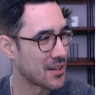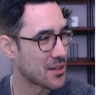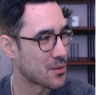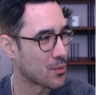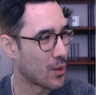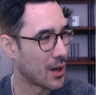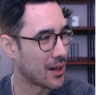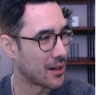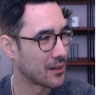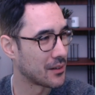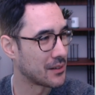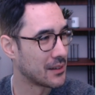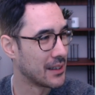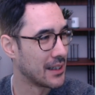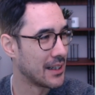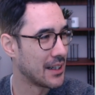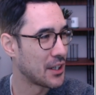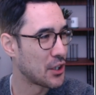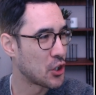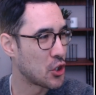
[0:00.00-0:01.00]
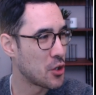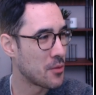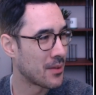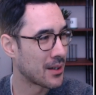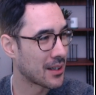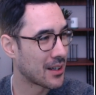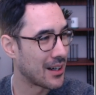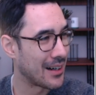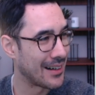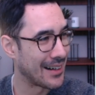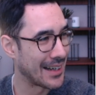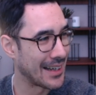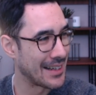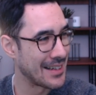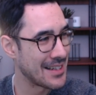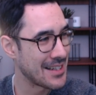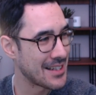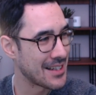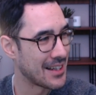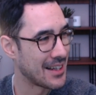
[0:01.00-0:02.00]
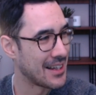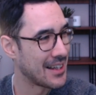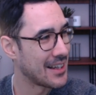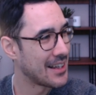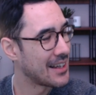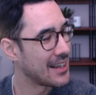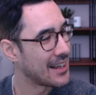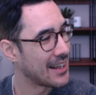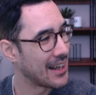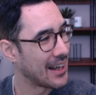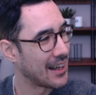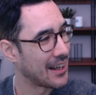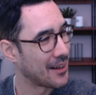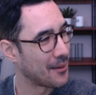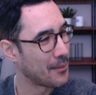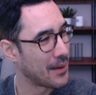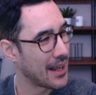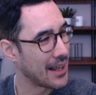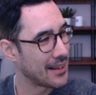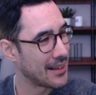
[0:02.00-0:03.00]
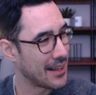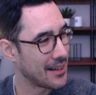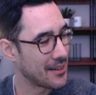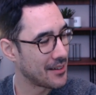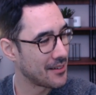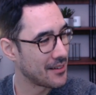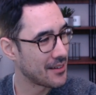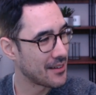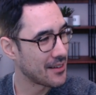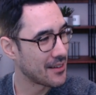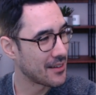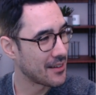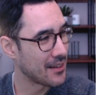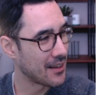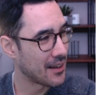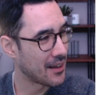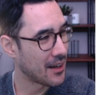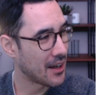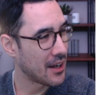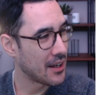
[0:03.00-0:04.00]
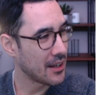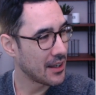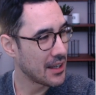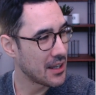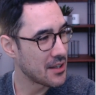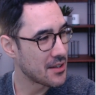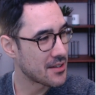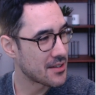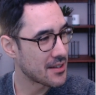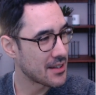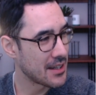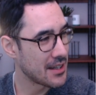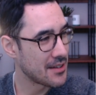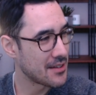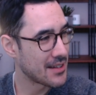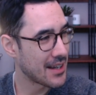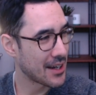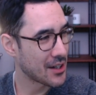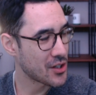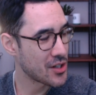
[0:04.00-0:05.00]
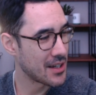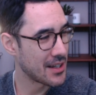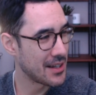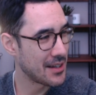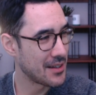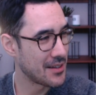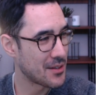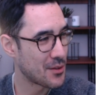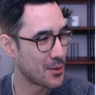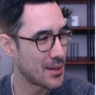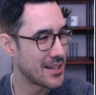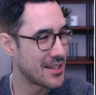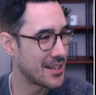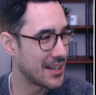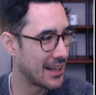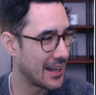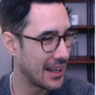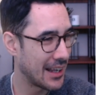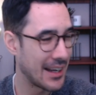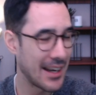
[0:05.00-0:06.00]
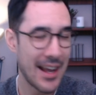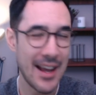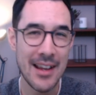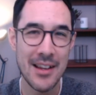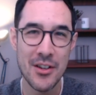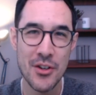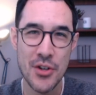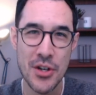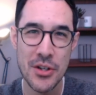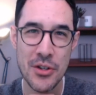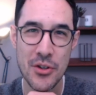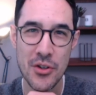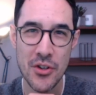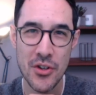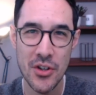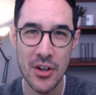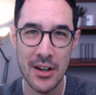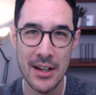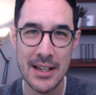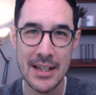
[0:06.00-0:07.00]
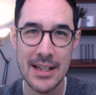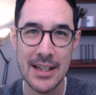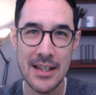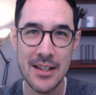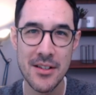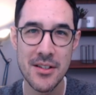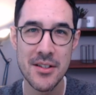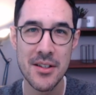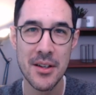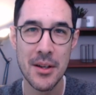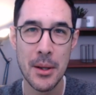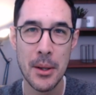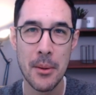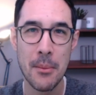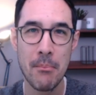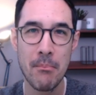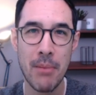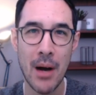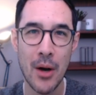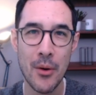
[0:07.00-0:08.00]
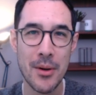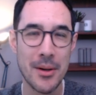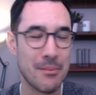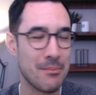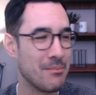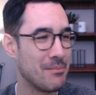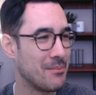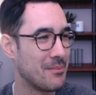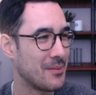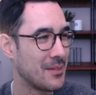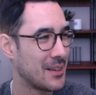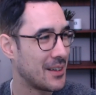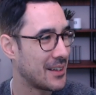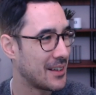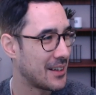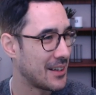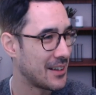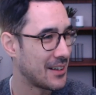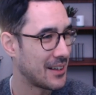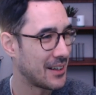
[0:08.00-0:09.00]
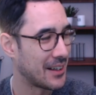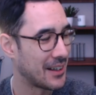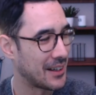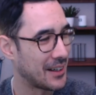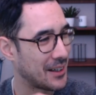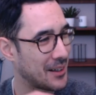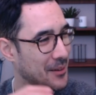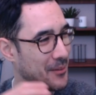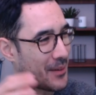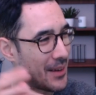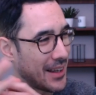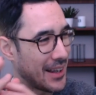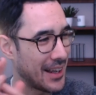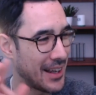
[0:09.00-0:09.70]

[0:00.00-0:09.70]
as well humankind um, and then uh, he's he's actually tweeted an ancient chinese poem um,